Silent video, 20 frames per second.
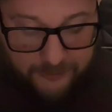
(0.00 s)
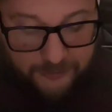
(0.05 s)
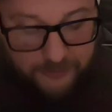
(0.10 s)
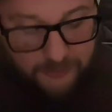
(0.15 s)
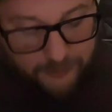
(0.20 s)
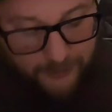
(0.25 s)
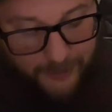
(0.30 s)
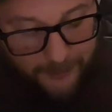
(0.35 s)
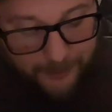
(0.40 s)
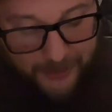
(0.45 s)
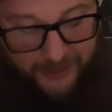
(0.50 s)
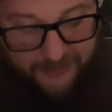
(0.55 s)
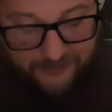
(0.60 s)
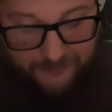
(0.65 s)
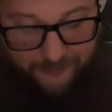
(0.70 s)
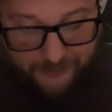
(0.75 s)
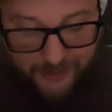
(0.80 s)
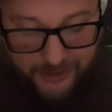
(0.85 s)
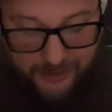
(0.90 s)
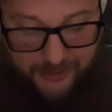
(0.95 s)
She was my
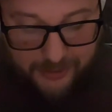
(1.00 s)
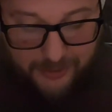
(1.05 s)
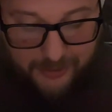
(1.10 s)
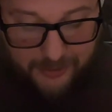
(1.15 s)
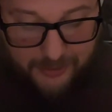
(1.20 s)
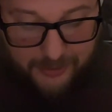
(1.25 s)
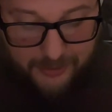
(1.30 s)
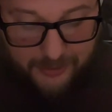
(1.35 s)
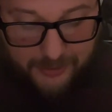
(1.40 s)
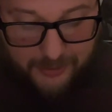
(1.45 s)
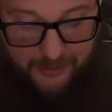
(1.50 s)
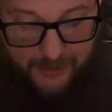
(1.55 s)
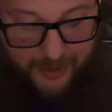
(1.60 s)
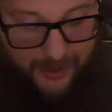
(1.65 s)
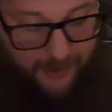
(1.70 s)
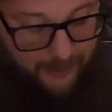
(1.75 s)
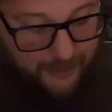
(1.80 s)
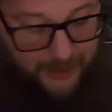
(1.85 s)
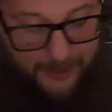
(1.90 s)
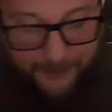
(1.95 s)
best friend.
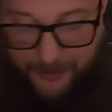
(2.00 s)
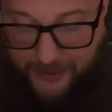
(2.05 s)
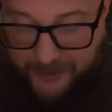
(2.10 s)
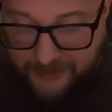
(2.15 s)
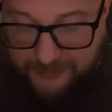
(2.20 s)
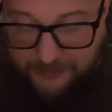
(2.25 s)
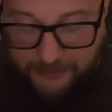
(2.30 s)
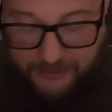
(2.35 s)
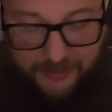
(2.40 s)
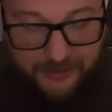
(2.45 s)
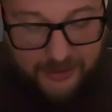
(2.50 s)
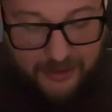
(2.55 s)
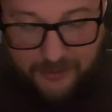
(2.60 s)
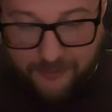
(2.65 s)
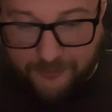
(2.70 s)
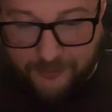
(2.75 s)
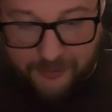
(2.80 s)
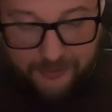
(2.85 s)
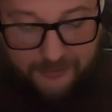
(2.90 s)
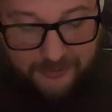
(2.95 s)
How could I possibly
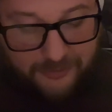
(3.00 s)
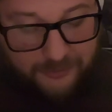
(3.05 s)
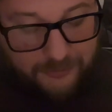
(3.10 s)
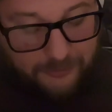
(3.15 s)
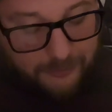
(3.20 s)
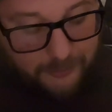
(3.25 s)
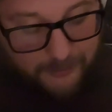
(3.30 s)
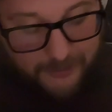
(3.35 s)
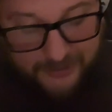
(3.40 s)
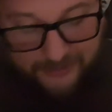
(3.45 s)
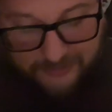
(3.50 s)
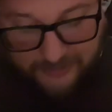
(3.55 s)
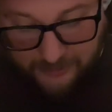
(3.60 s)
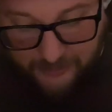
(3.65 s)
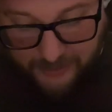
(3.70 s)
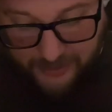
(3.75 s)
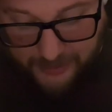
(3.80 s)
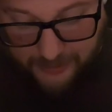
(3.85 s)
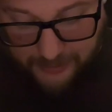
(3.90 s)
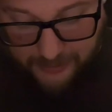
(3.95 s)
think of her in such a
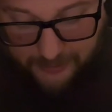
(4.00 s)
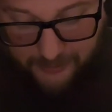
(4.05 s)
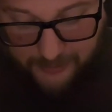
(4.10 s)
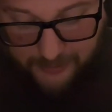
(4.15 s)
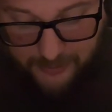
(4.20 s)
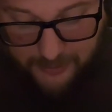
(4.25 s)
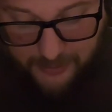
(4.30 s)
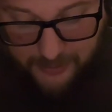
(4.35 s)
romantic light?